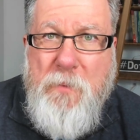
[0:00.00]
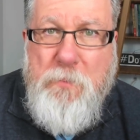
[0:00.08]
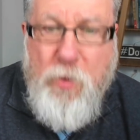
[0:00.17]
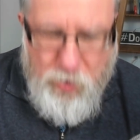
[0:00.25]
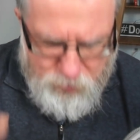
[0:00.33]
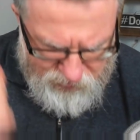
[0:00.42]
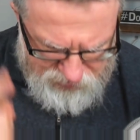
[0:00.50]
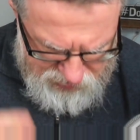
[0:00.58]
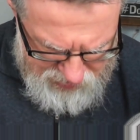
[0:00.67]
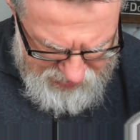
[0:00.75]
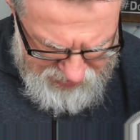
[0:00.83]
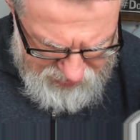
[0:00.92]
portraits
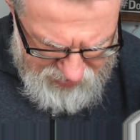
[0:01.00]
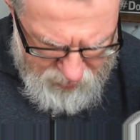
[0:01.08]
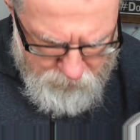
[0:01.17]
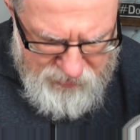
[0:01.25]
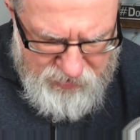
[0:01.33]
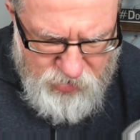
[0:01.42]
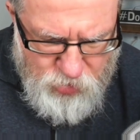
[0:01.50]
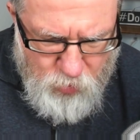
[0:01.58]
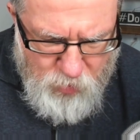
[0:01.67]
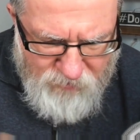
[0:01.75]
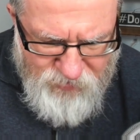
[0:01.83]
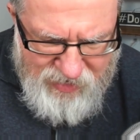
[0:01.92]
allow me to show
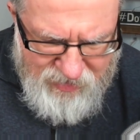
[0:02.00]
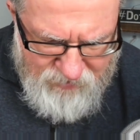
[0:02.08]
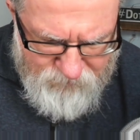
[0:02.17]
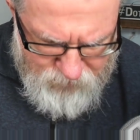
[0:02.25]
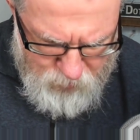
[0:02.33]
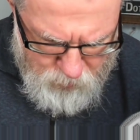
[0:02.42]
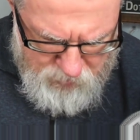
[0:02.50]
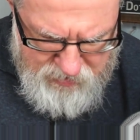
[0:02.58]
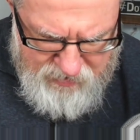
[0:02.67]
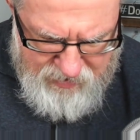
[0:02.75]
you. I've taken a few.